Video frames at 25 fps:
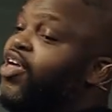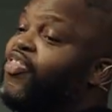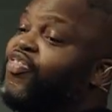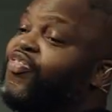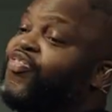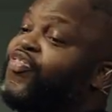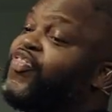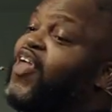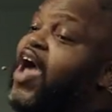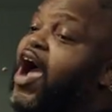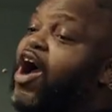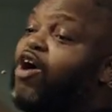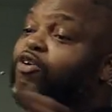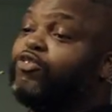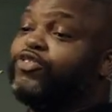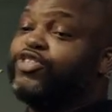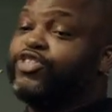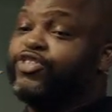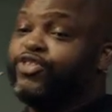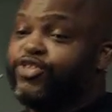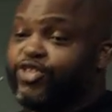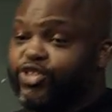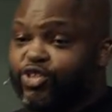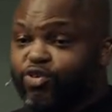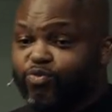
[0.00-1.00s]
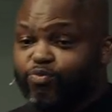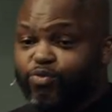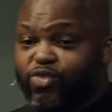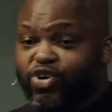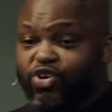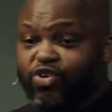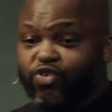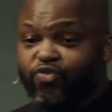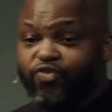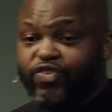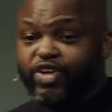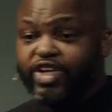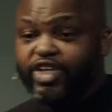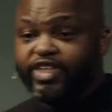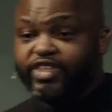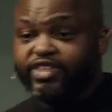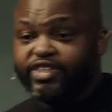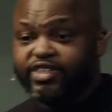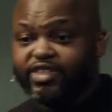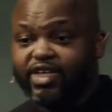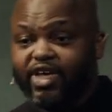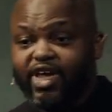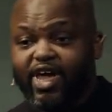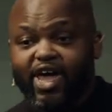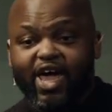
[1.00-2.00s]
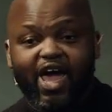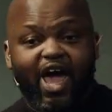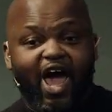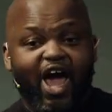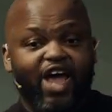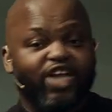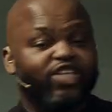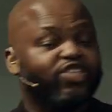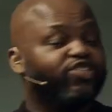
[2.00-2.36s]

thousands of movies. And,